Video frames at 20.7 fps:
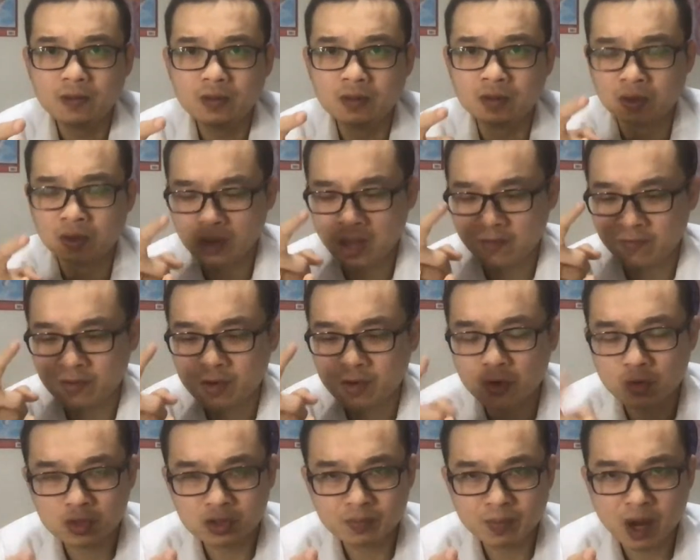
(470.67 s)
Do you have
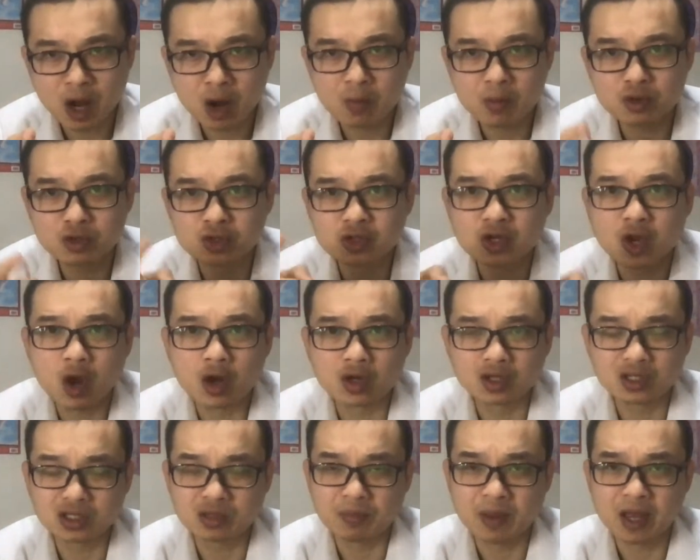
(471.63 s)
loose bowel motion,
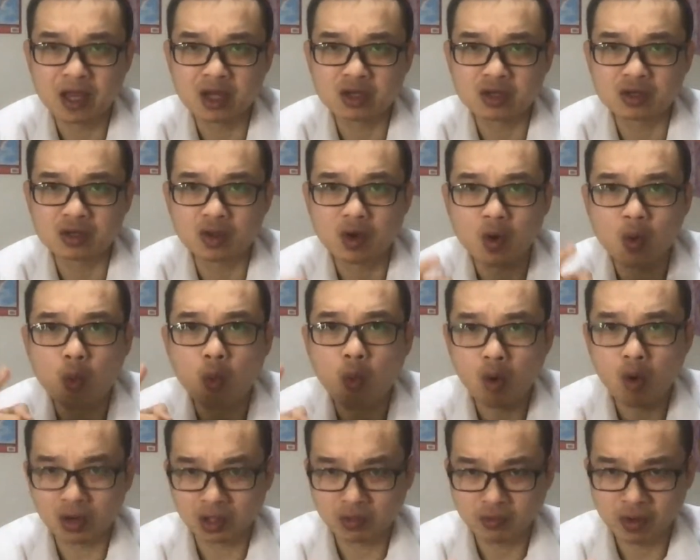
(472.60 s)
constipation, or
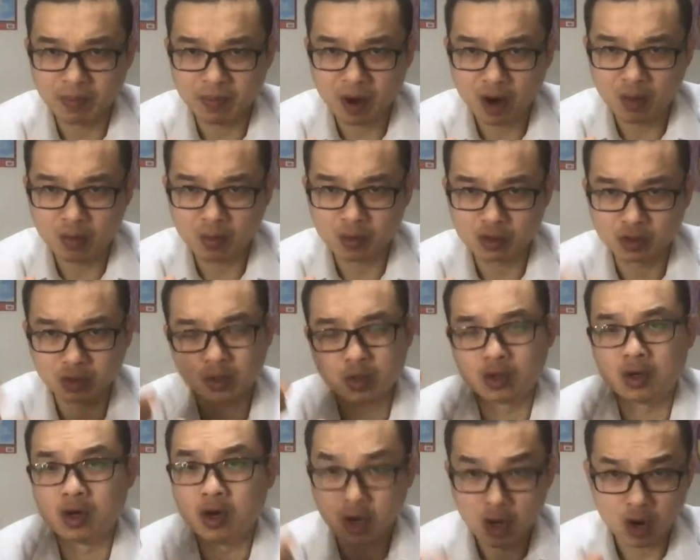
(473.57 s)
watery bowel motion,
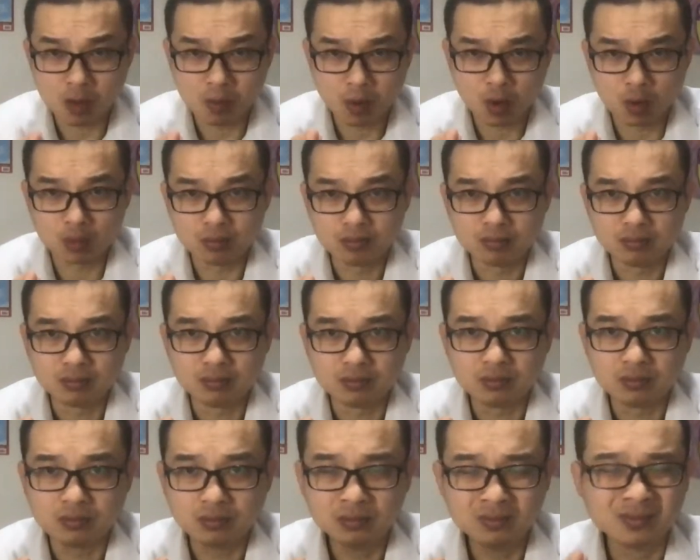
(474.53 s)
or normal?
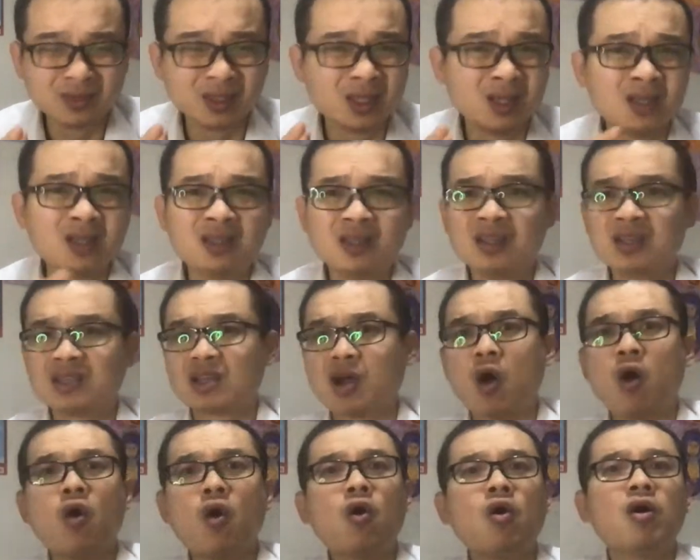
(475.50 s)
These are
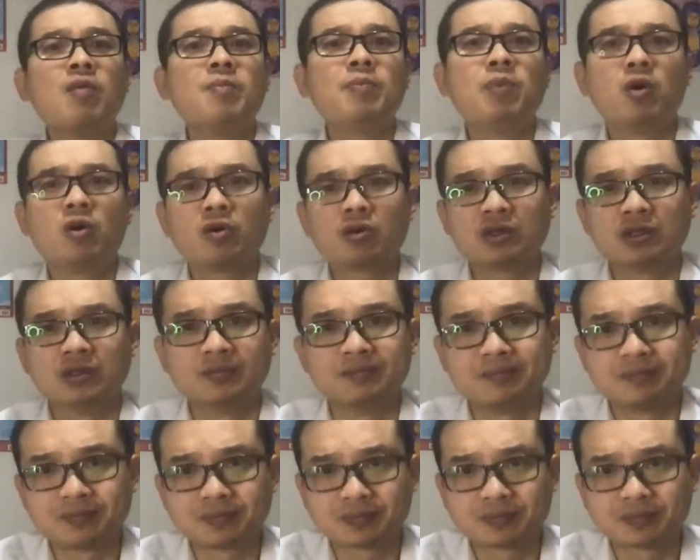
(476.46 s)
all important.